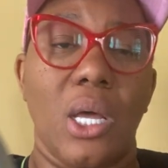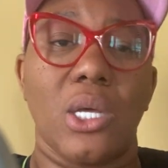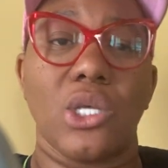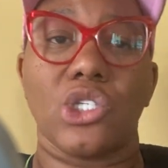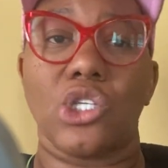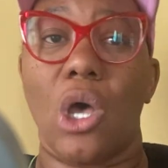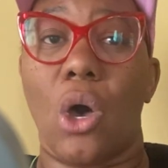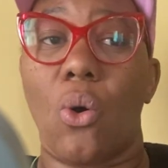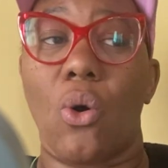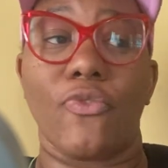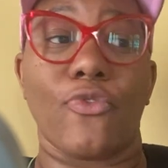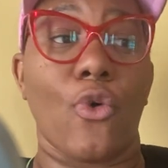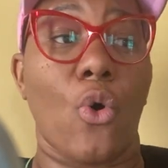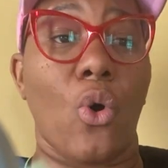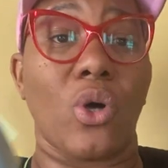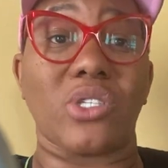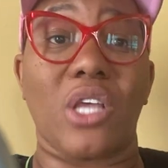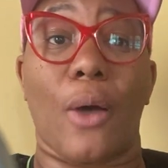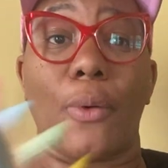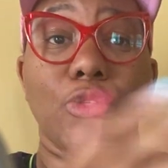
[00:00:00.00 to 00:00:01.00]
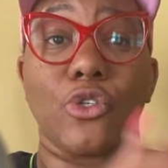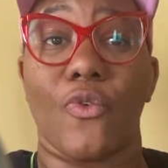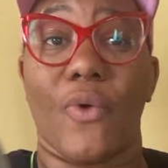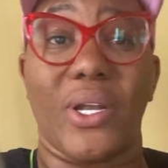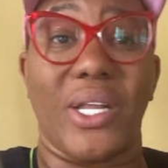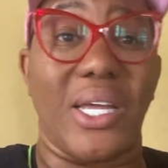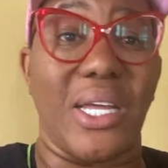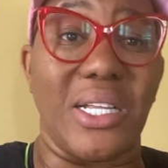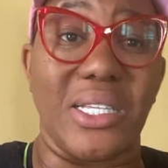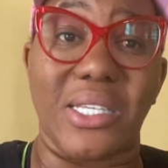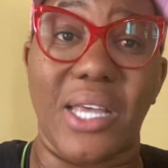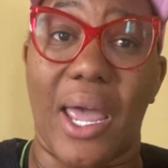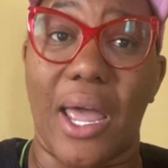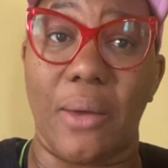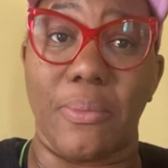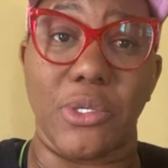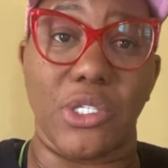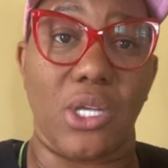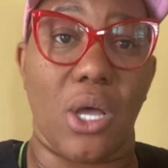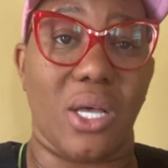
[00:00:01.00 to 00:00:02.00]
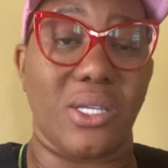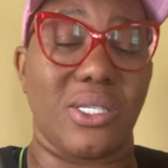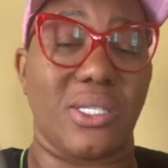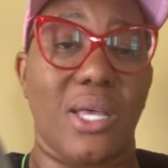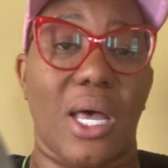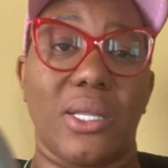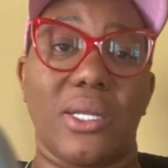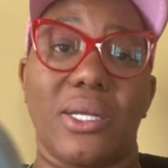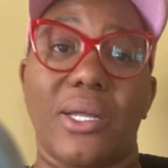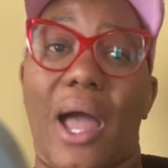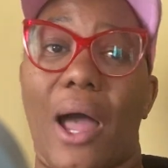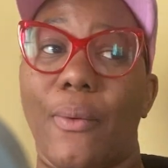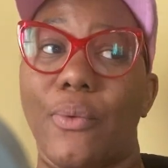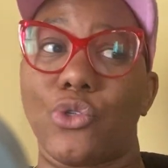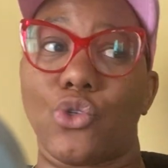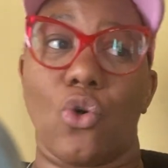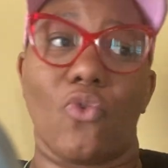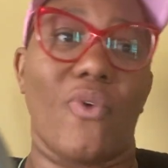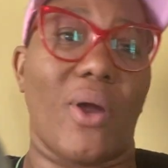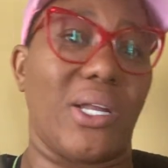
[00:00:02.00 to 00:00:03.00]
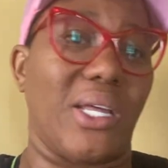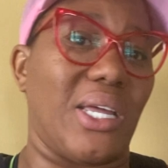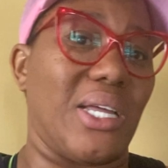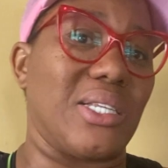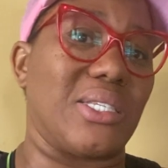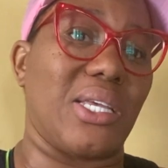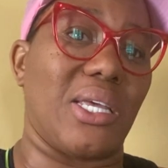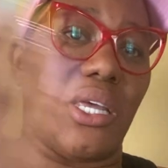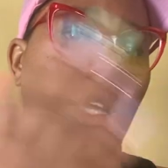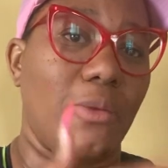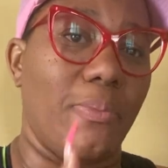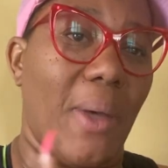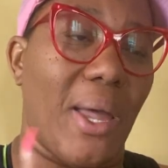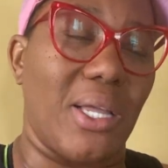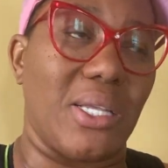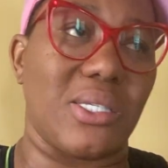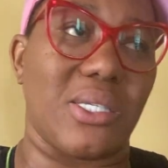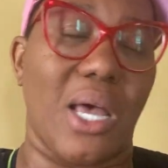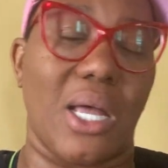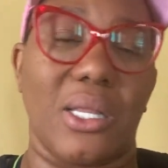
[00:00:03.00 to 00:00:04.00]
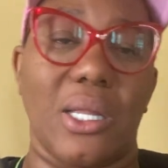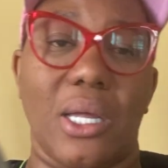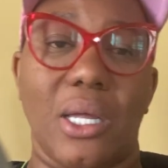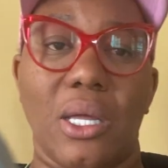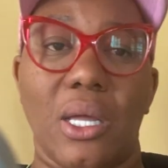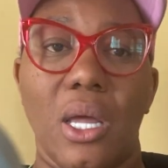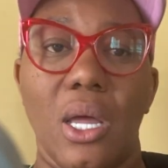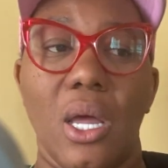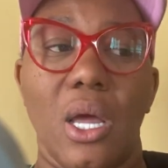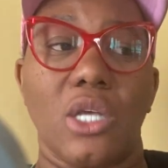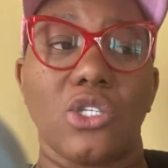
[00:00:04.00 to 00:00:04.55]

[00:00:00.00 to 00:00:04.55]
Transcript: So, of course, I was already into Amazon selling. I was already into eBay selling.